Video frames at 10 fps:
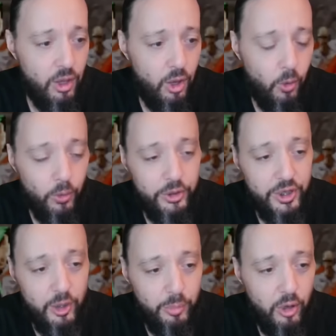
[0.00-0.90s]
or you
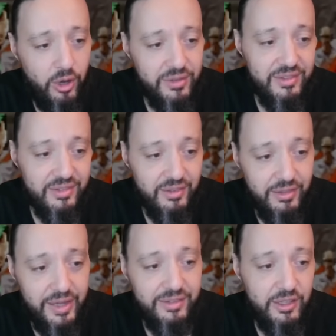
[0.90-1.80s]
can hit pause and
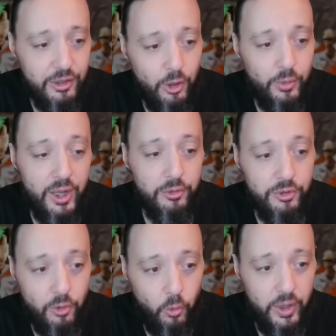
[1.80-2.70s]
select and go down to
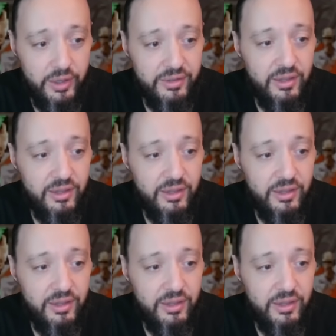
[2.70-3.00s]
quit.